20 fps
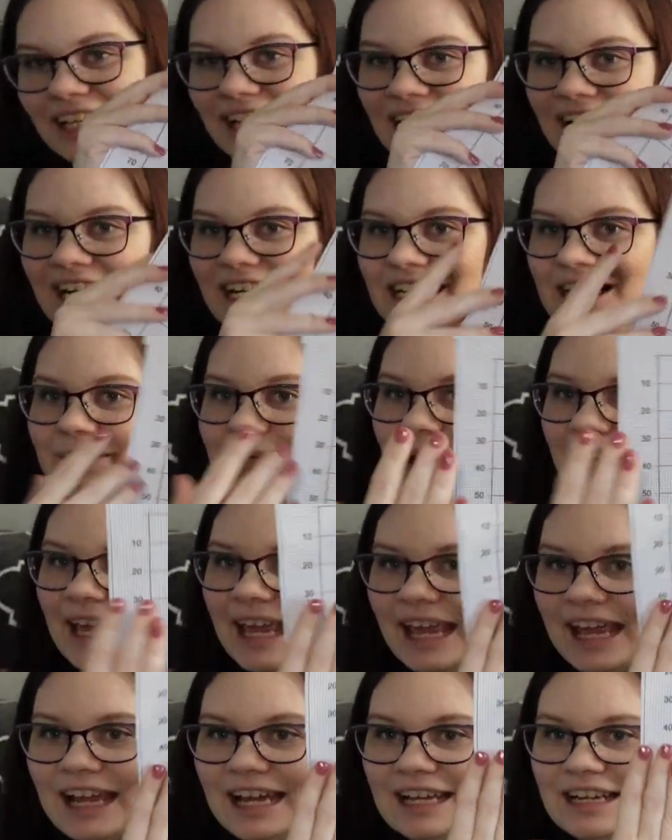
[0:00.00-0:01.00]
Here's my
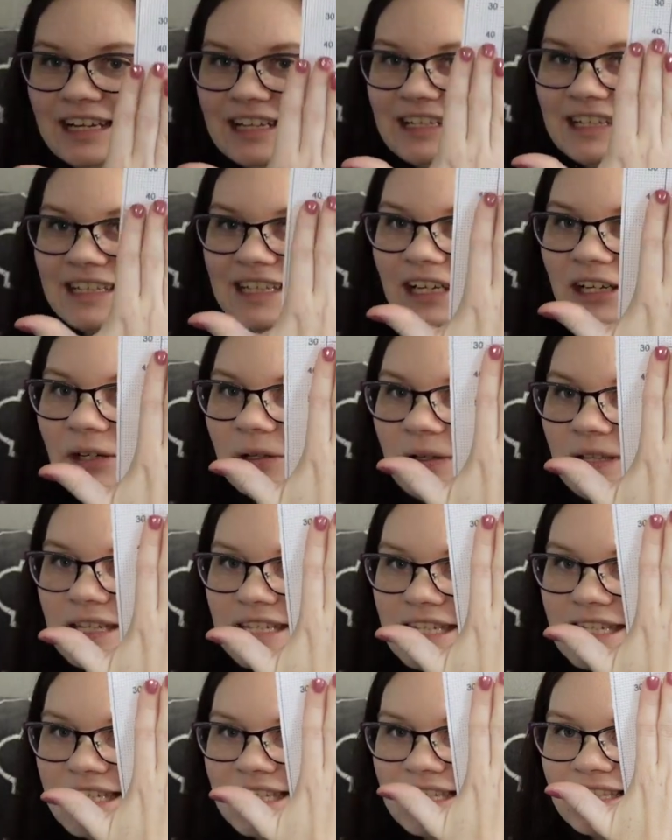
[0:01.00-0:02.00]
hand. So
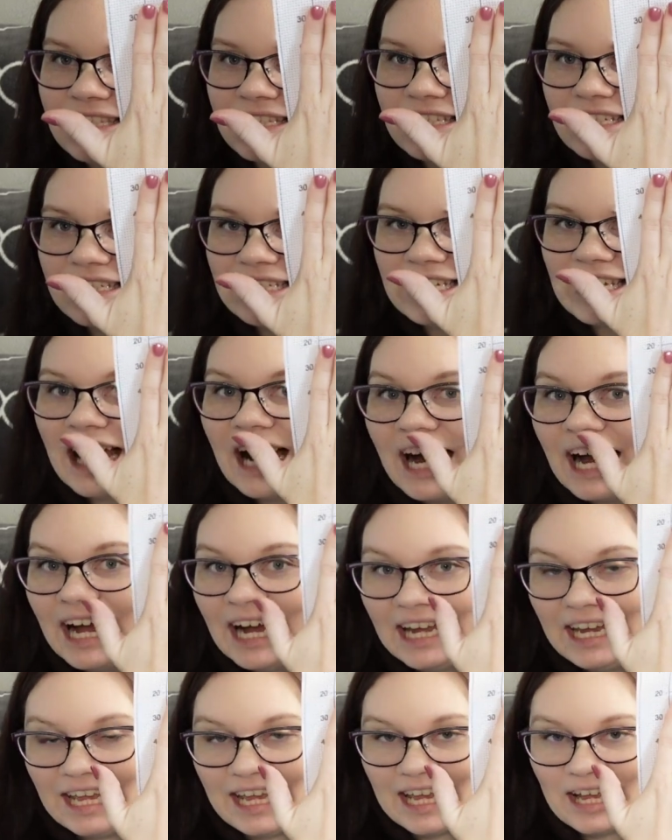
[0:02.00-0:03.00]
this is
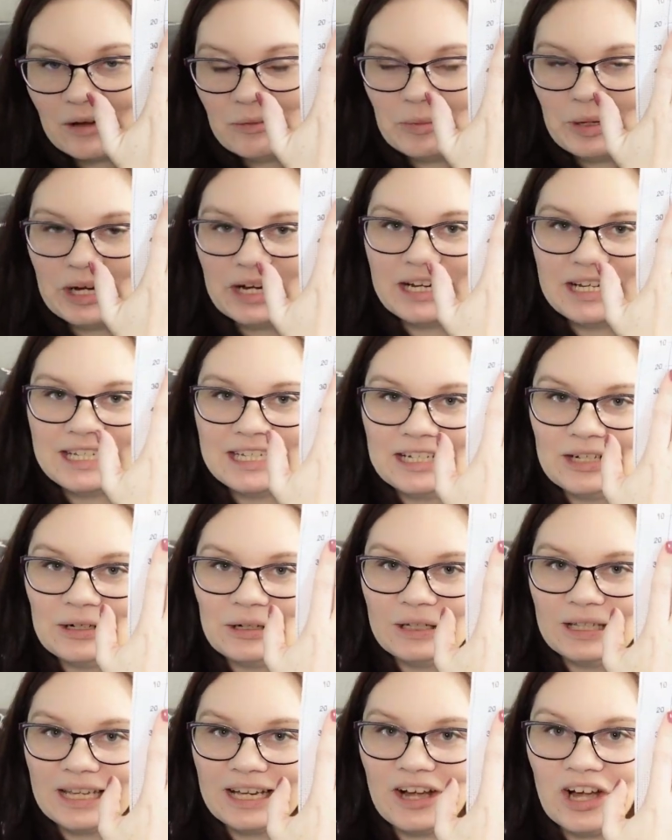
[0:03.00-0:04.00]
tiny compared to
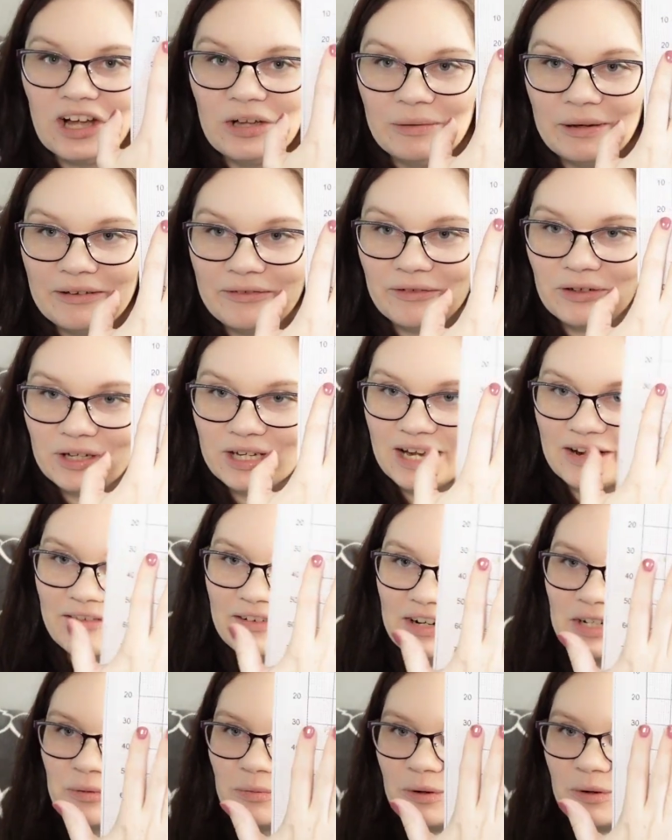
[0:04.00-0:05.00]
like all my full coverage